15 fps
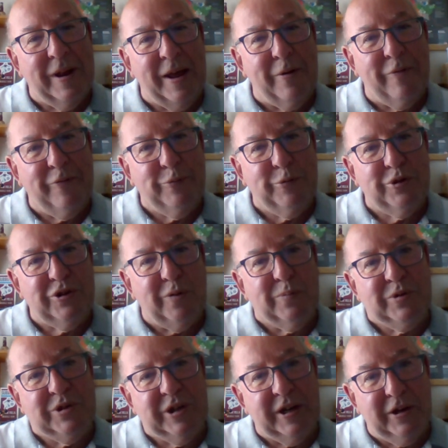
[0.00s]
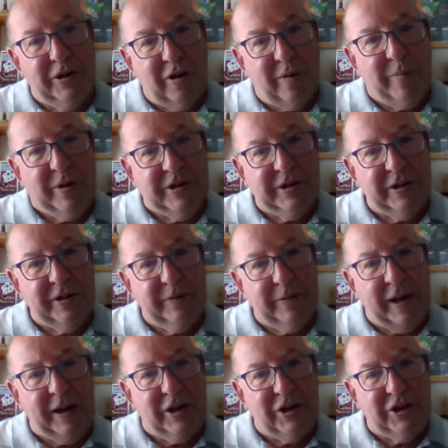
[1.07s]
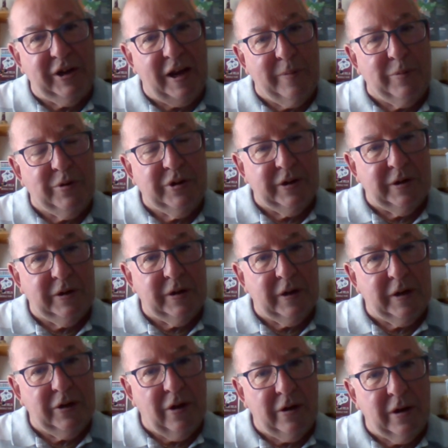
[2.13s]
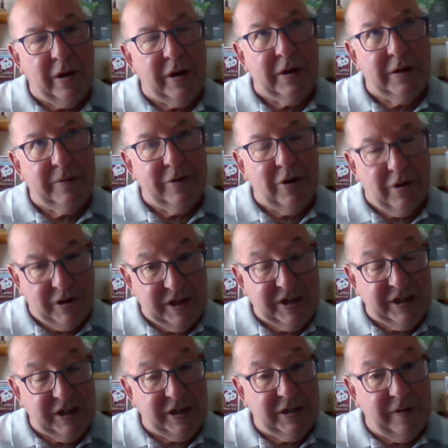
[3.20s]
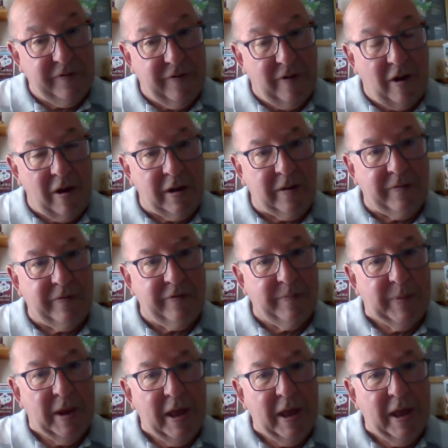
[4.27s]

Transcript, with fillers: Now, subs didn't come into the English game until uh, 1965,